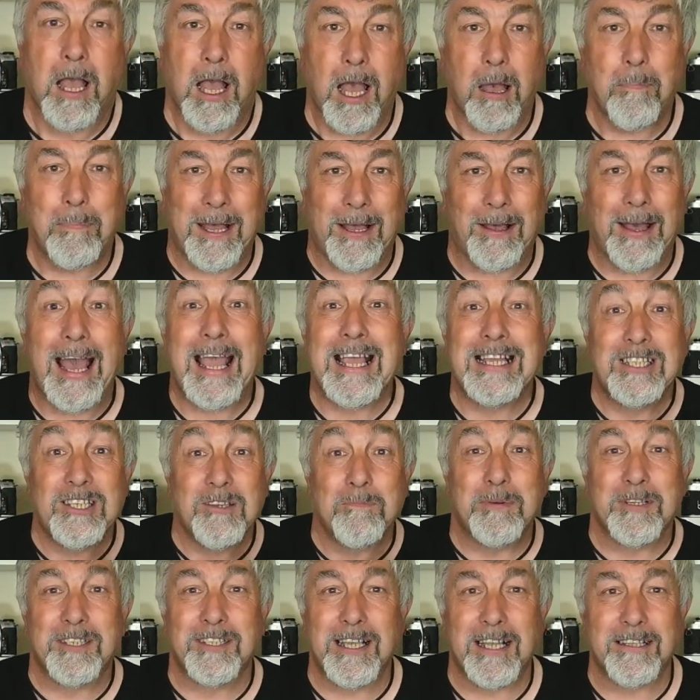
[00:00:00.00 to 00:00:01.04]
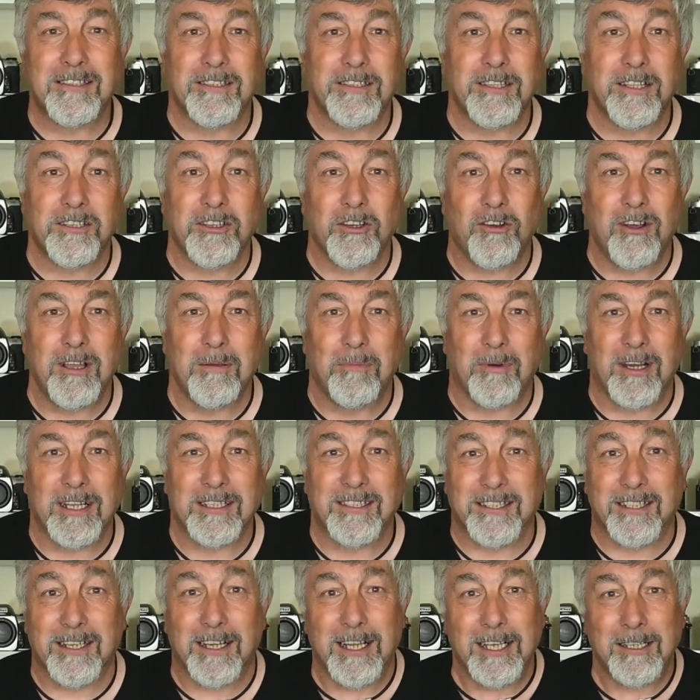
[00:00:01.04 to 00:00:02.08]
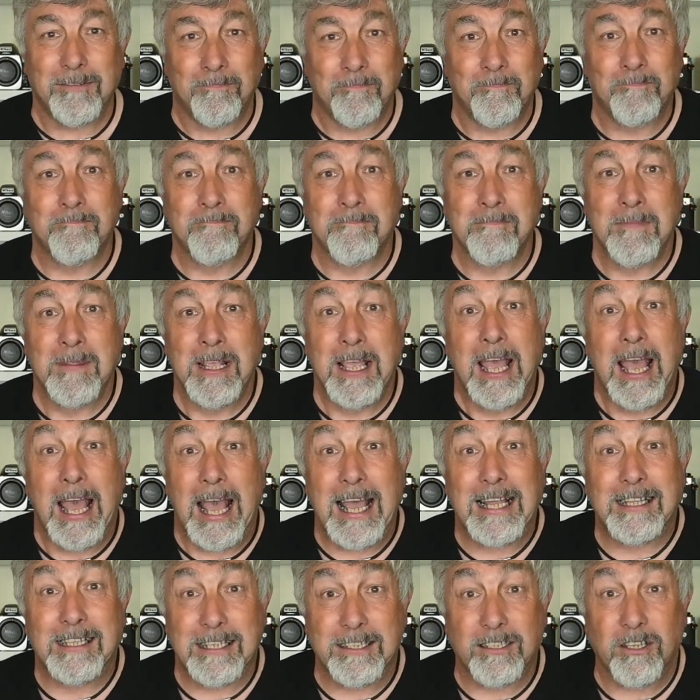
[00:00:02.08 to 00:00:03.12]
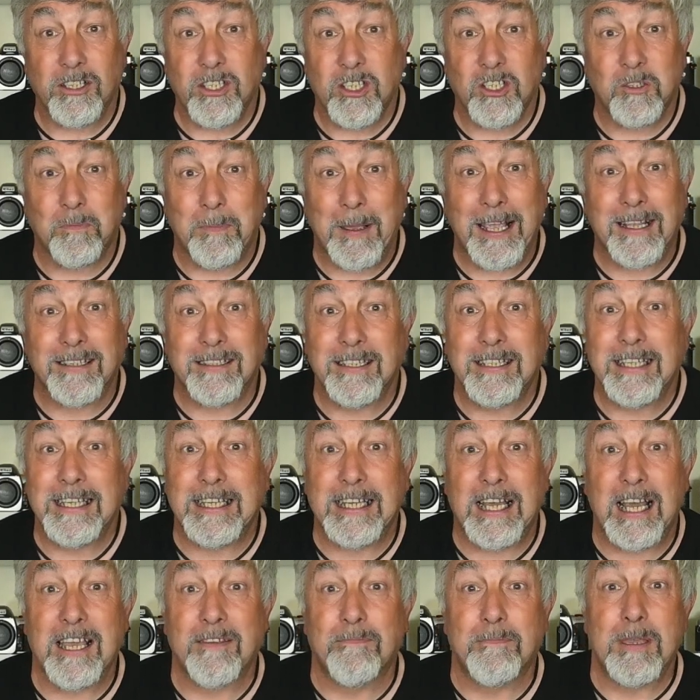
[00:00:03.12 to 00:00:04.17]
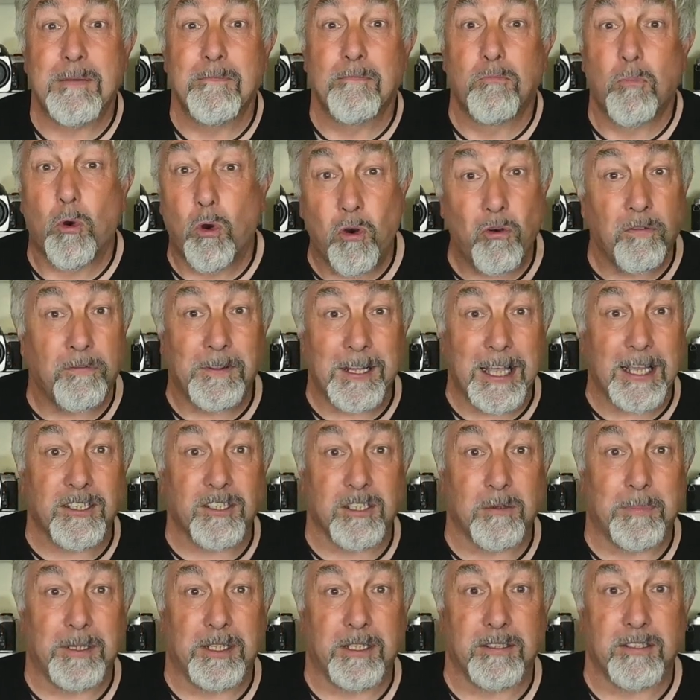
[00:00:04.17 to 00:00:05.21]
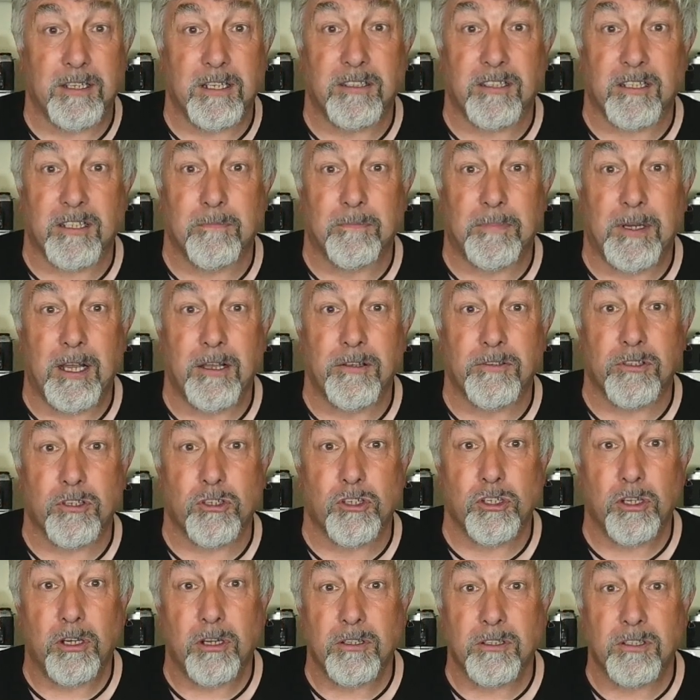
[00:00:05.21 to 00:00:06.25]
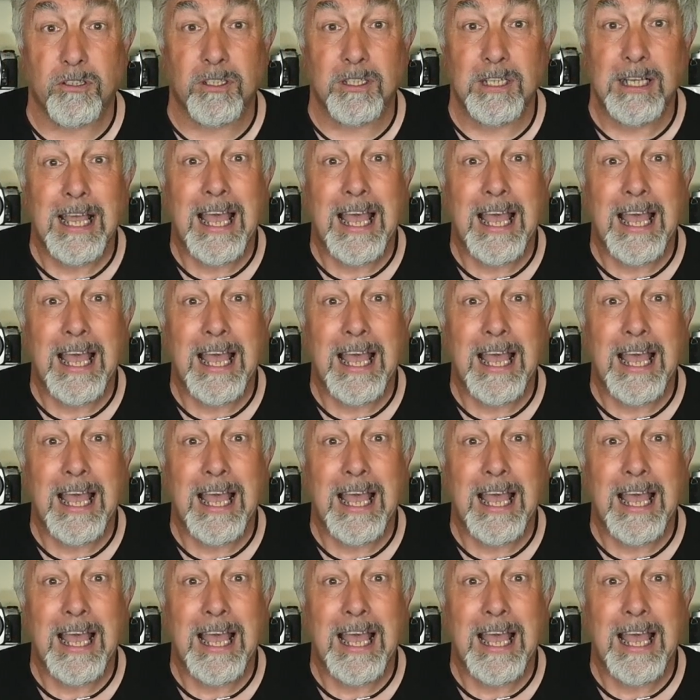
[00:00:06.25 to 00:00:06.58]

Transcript: About 80% of the time, I'd say. And as I suspected, it gave me more flexibility to compose the shots,